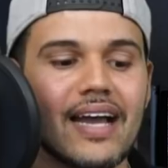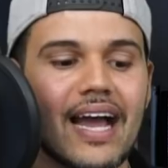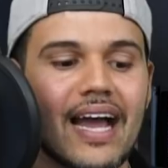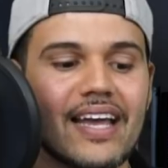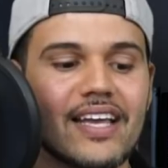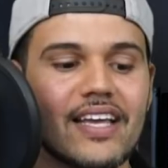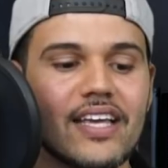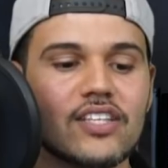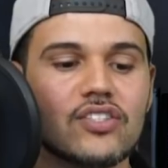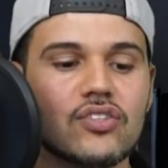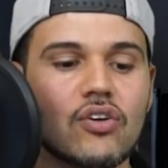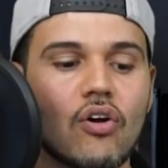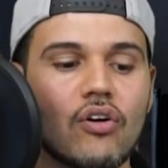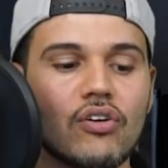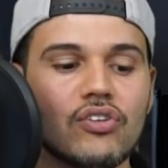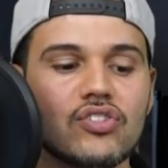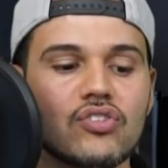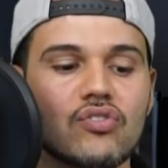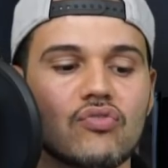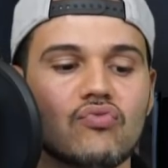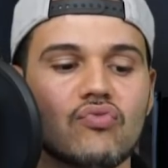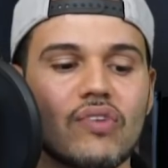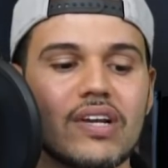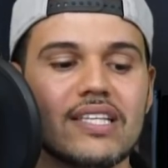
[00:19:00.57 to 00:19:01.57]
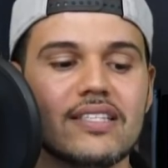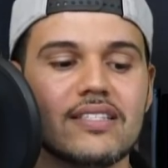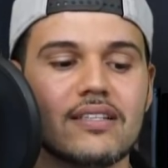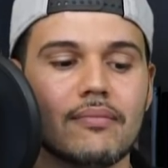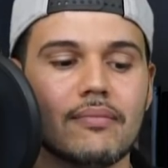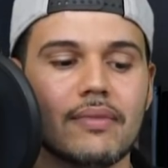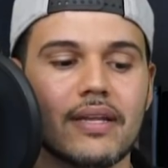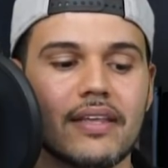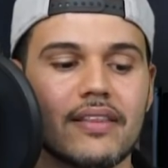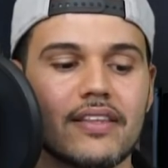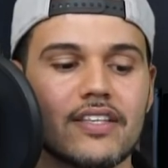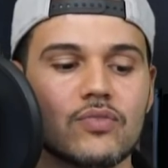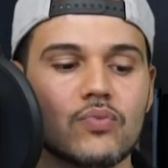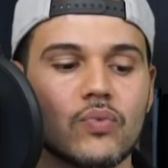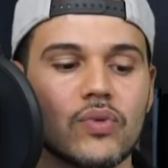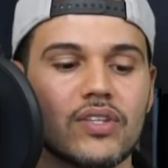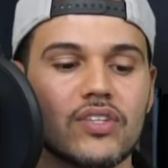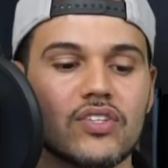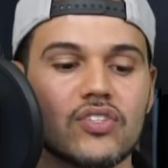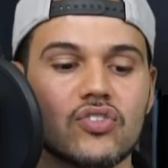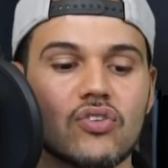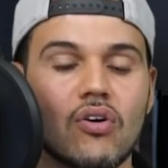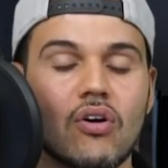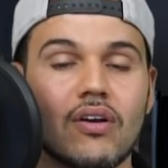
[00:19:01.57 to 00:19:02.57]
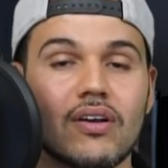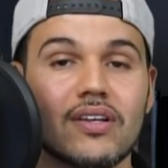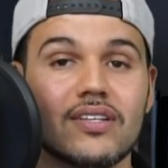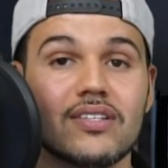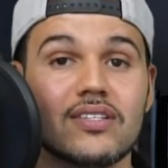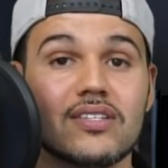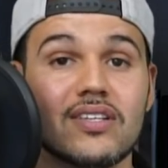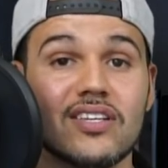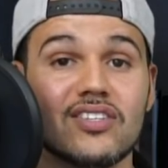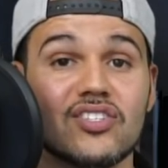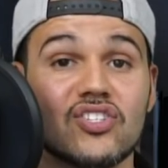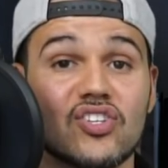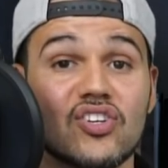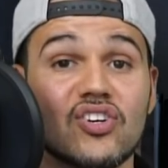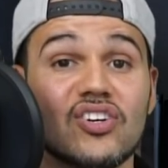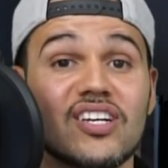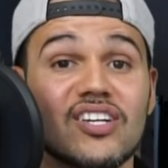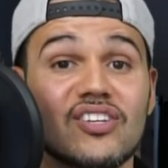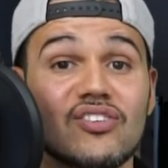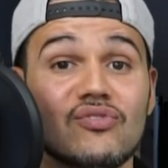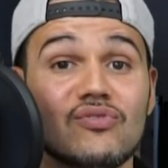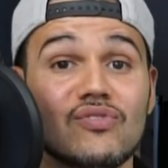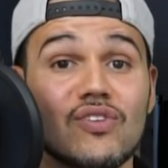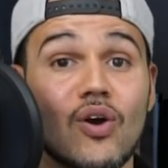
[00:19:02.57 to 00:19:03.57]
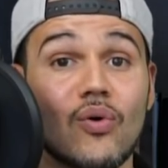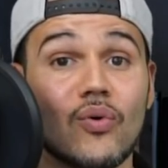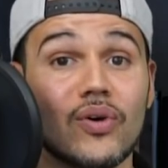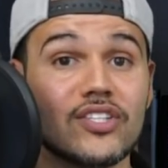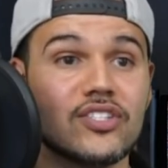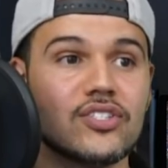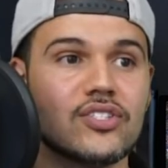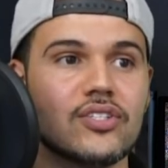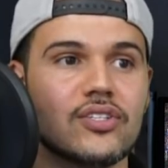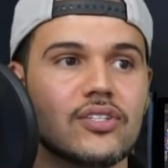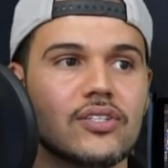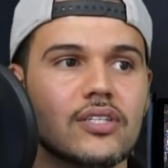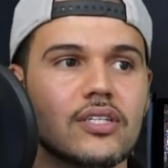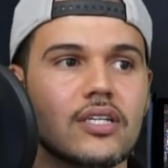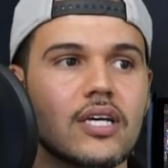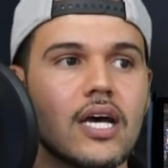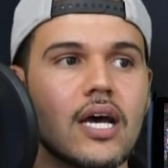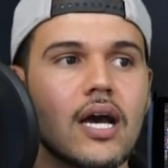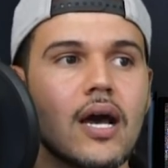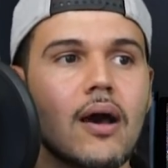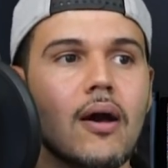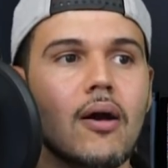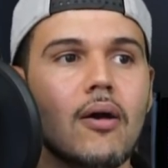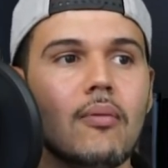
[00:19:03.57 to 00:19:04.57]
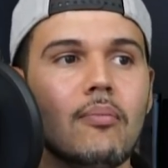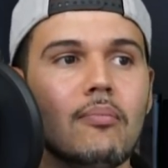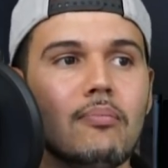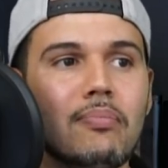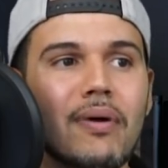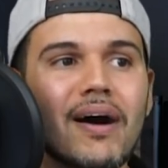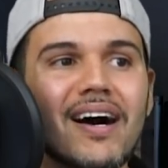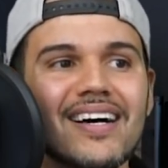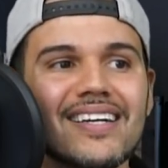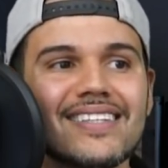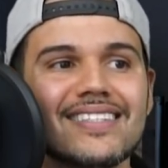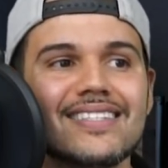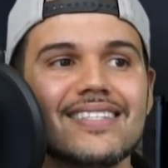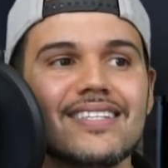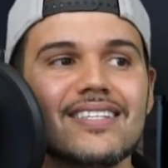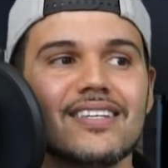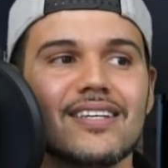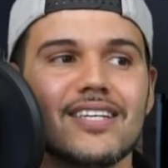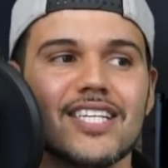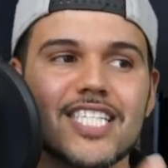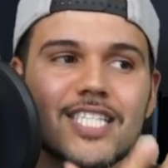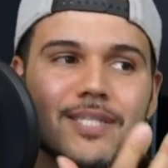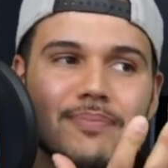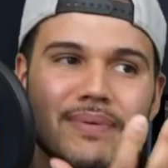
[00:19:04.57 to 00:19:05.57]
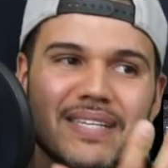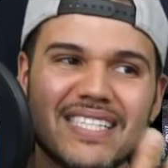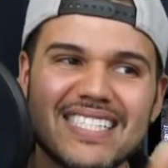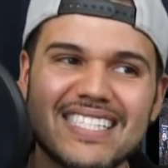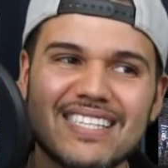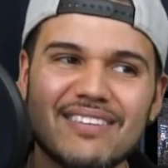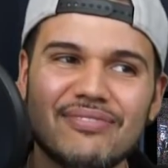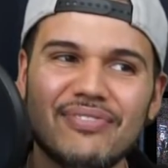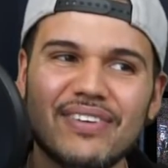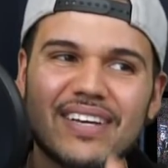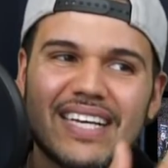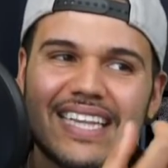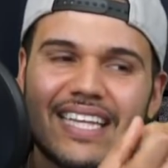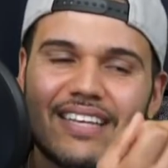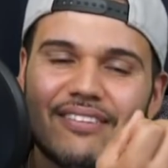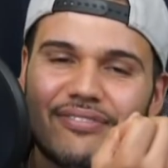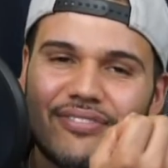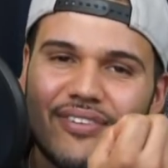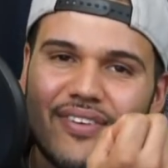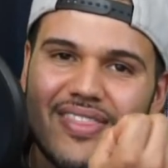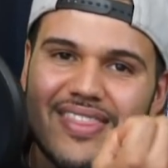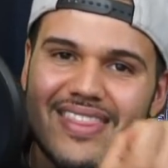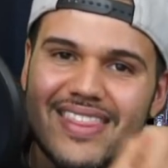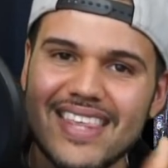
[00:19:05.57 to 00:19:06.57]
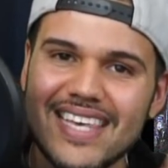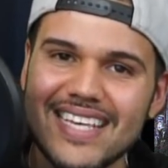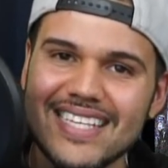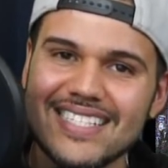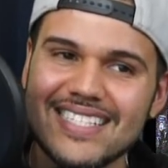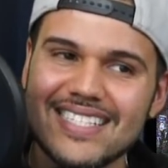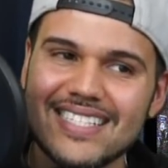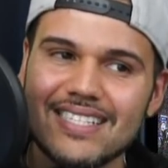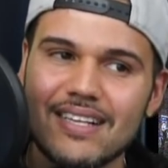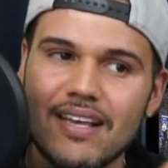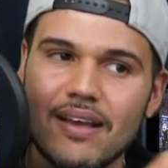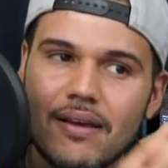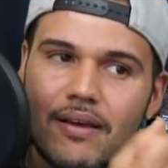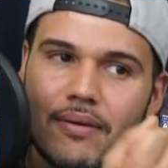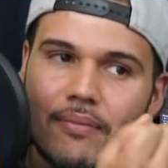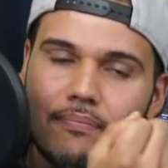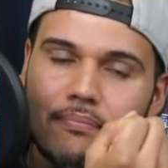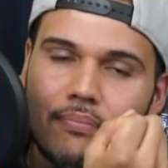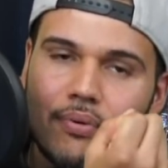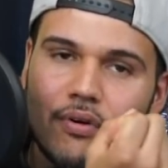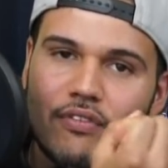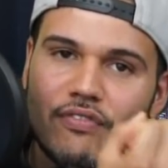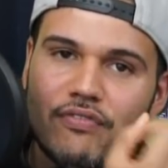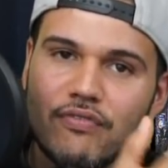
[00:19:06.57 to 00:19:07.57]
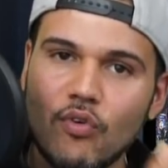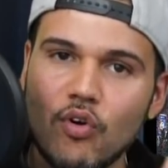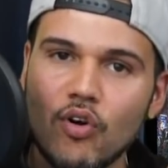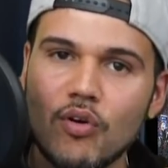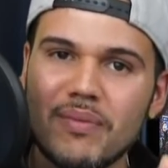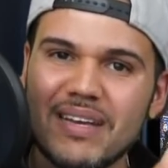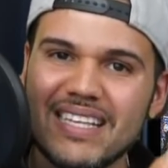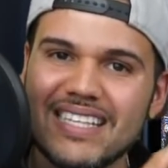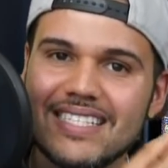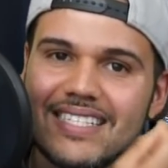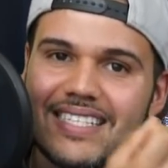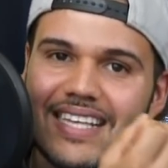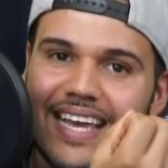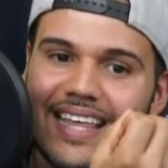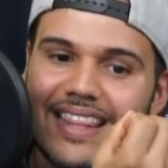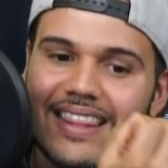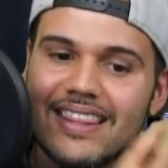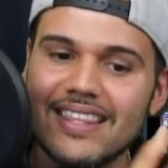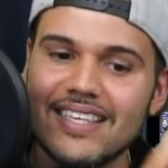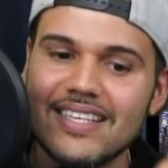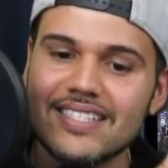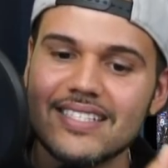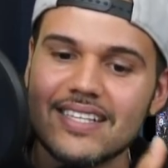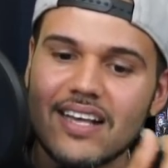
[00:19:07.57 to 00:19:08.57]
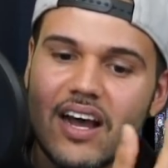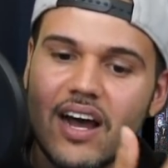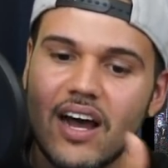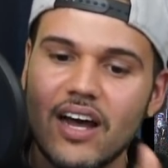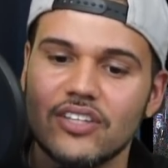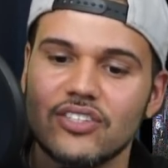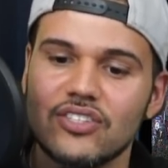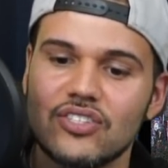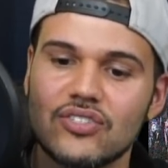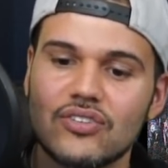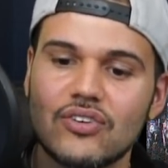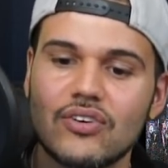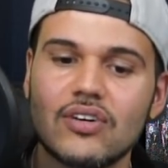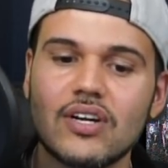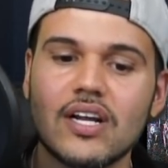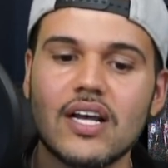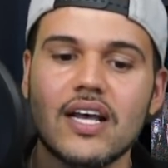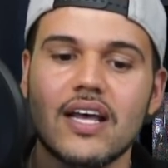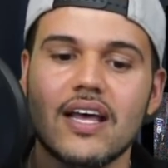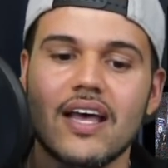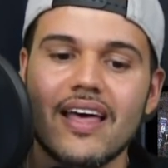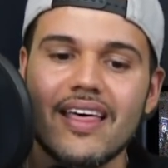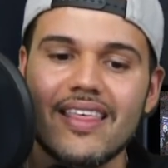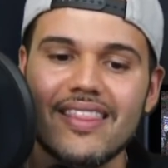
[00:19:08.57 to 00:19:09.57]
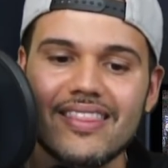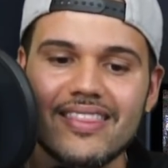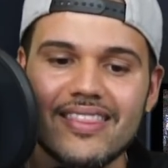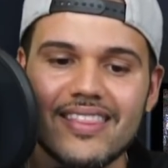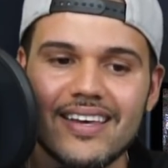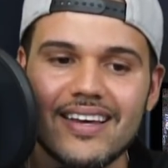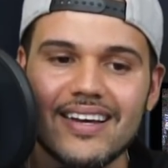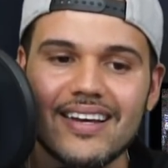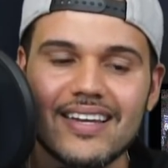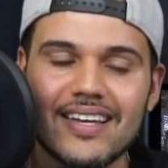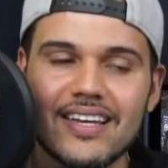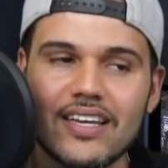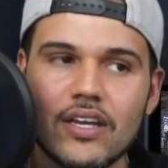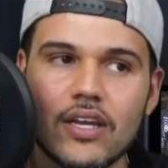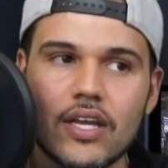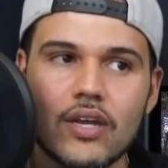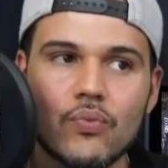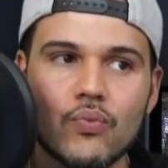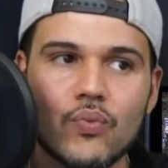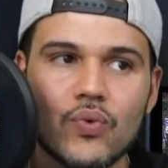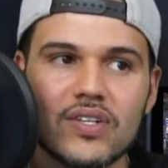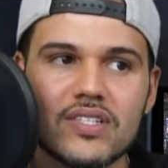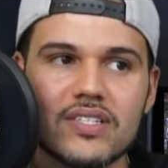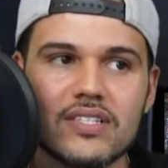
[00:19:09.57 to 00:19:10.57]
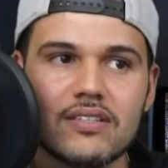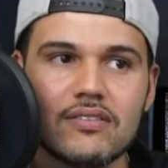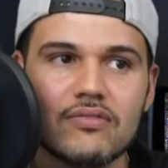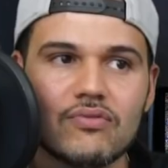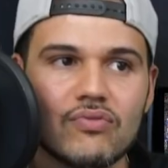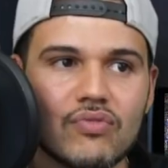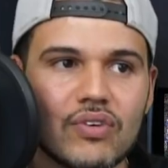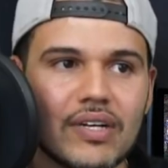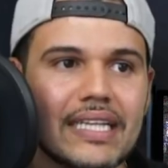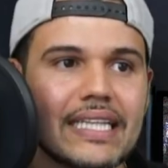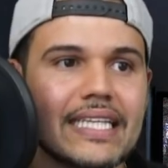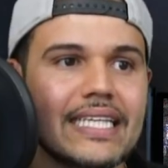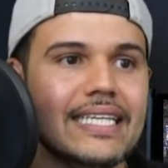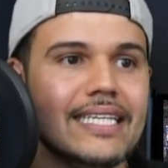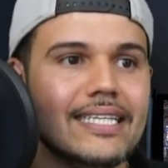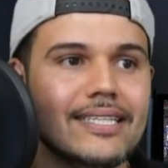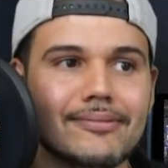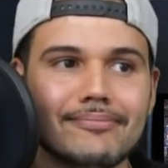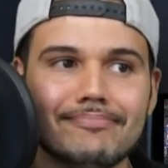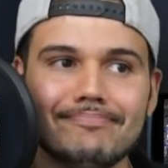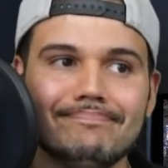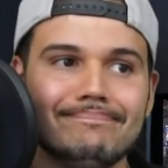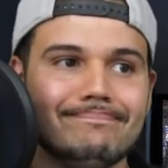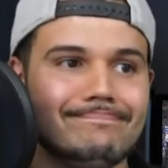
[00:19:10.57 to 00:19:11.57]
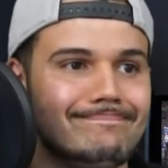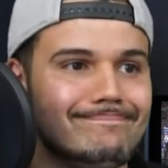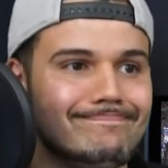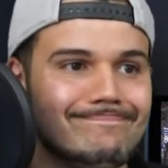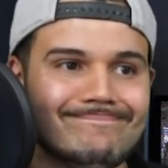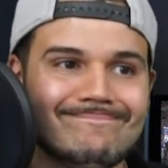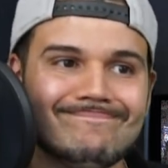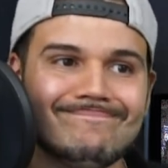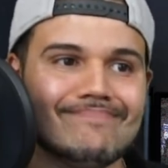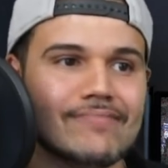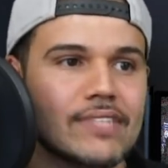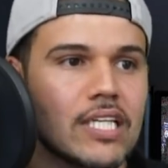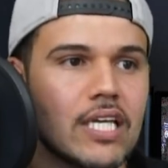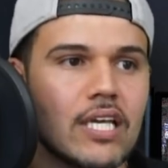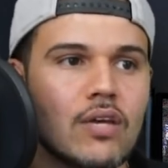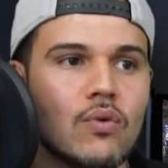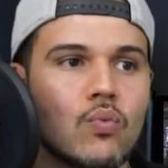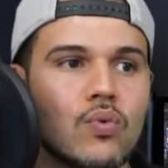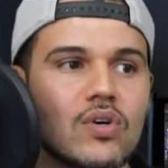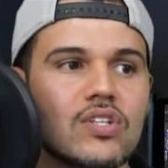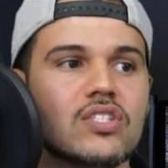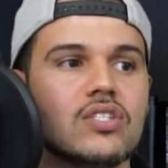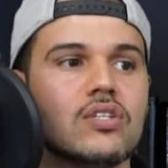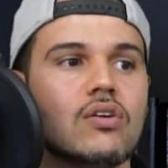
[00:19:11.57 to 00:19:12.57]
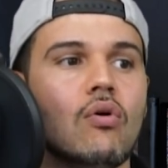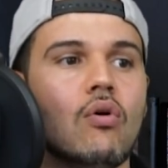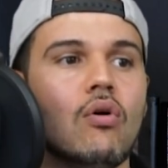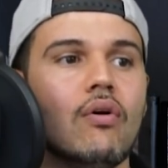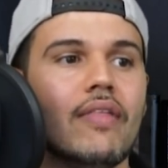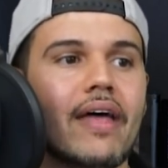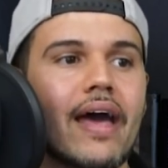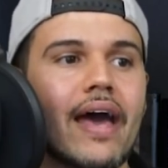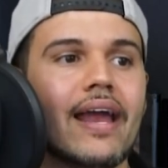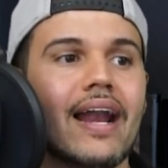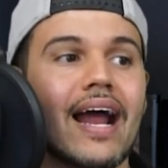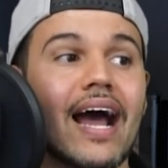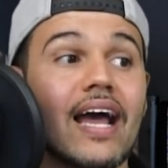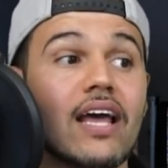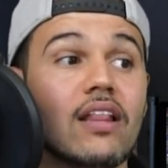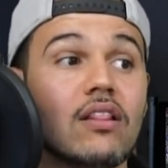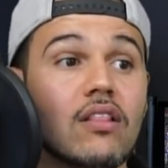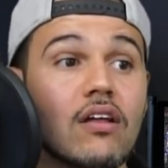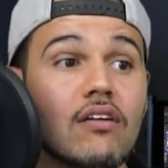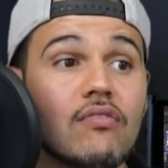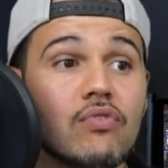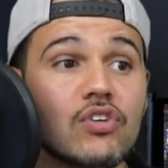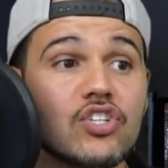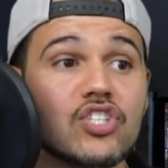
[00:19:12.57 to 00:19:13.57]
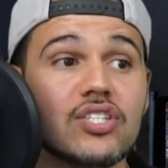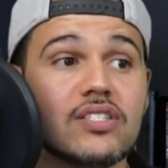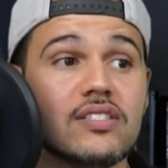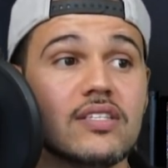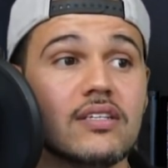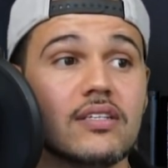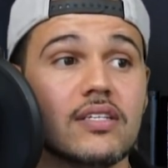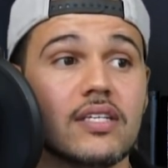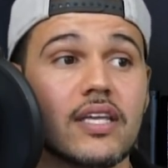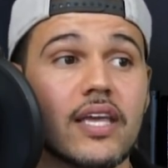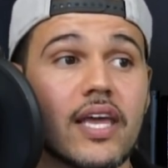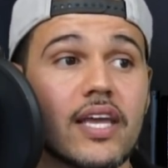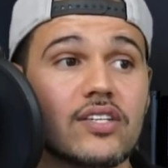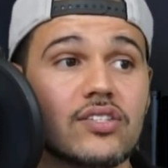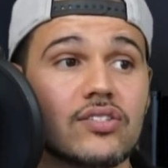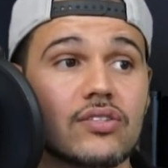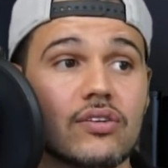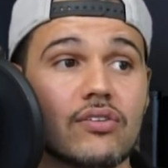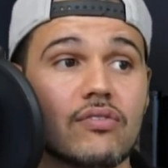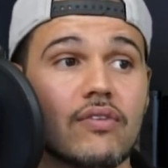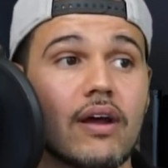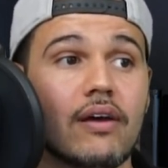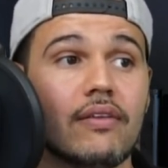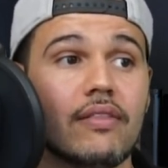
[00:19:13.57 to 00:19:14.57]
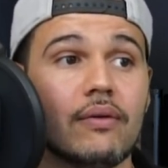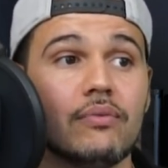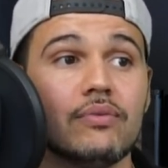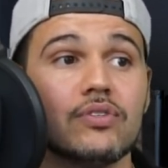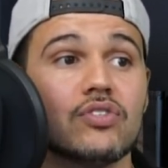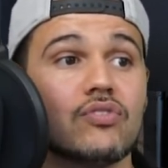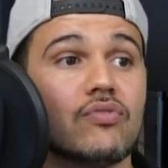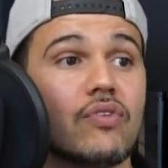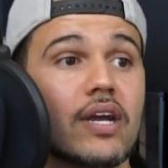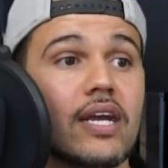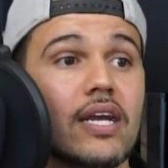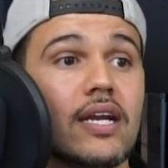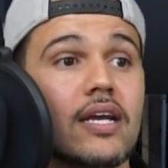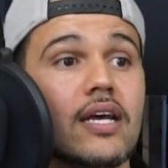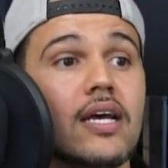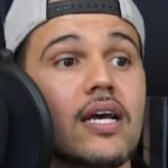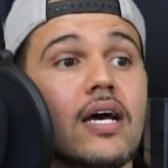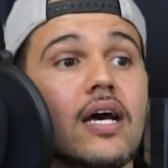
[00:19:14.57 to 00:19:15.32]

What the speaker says: It's hard to rate something like this when the song is good and you know it's good. But specifically for this performance and this concert, it wasn't all that. I love what she did engaging the crowd. That was great.